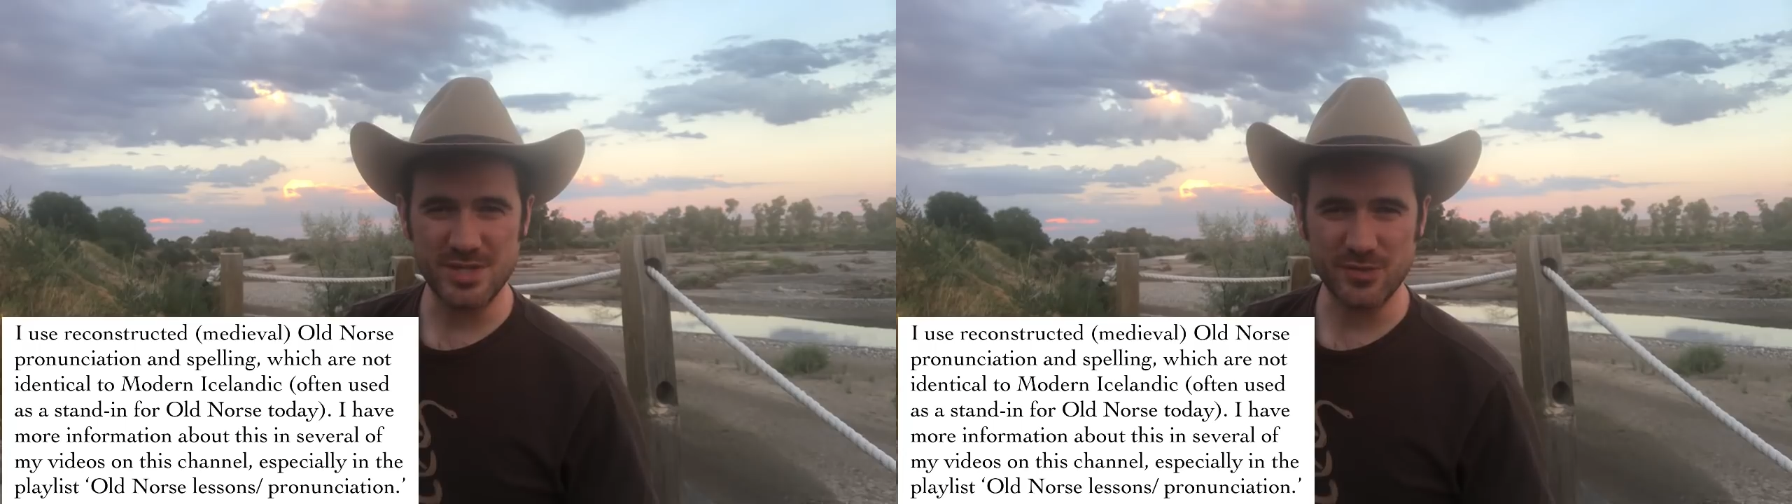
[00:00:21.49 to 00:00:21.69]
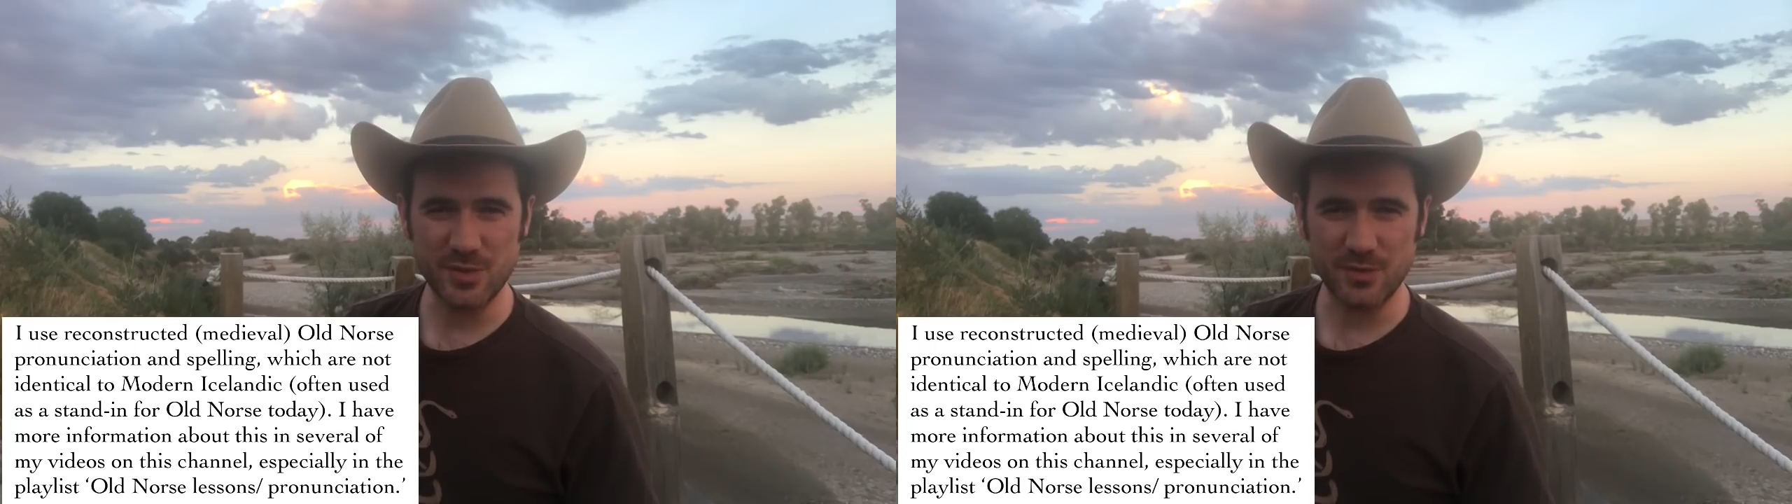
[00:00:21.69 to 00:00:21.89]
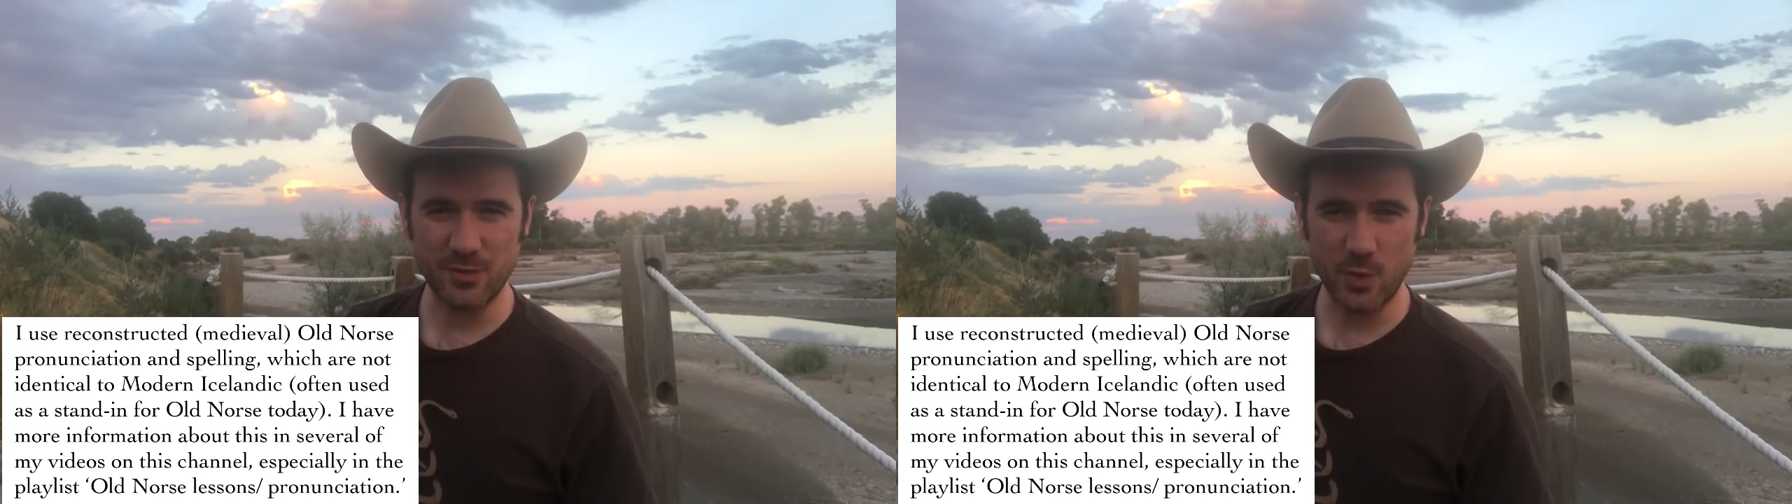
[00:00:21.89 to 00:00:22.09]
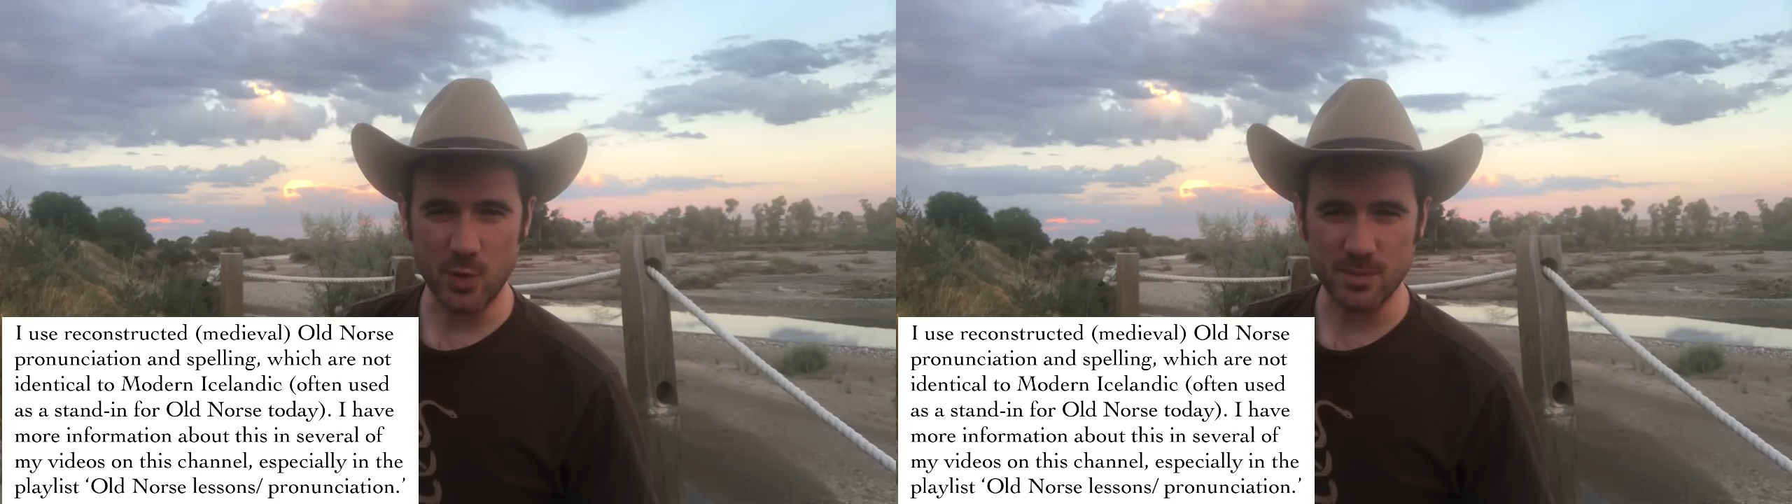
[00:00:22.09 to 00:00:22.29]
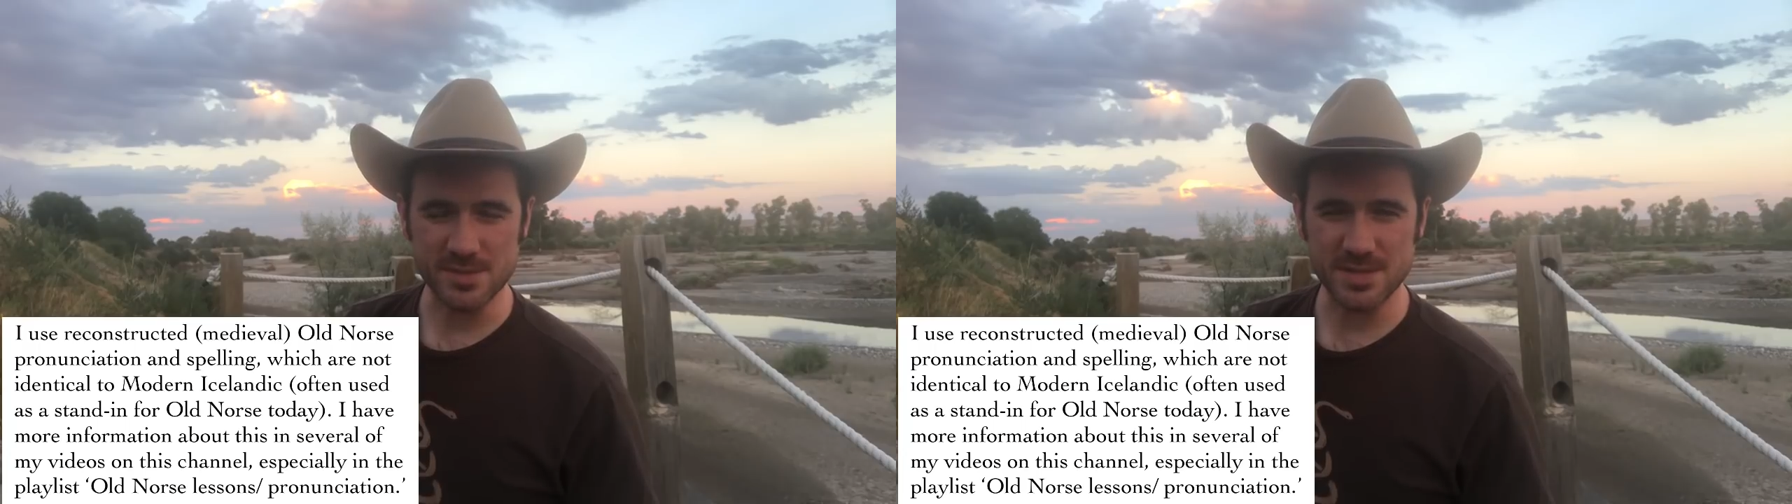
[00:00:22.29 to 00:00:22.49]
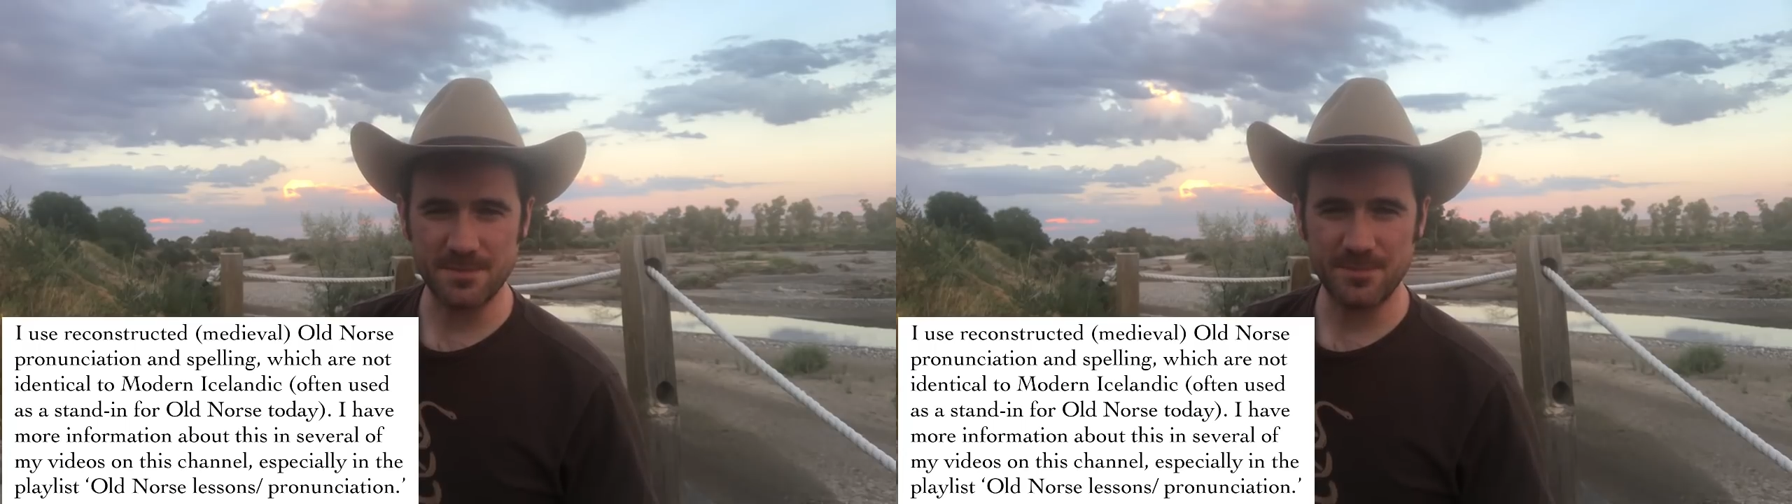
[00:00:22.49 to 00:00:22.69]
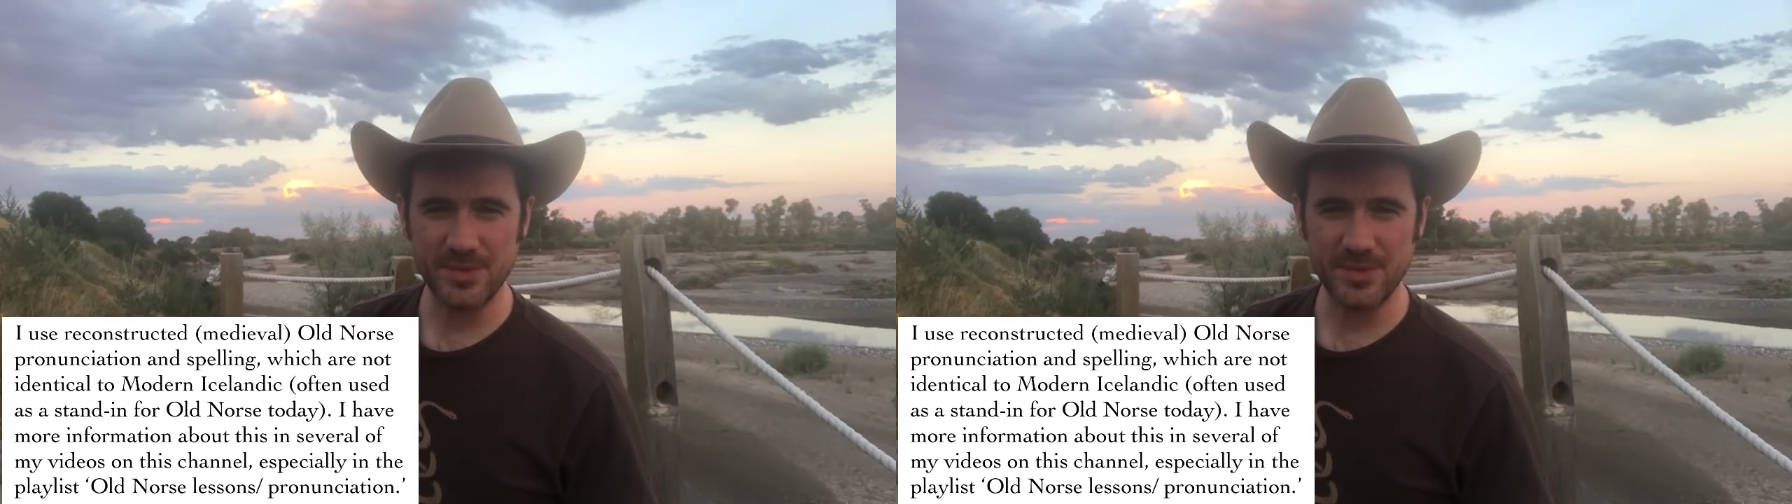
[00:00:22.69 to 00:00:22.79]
different forms.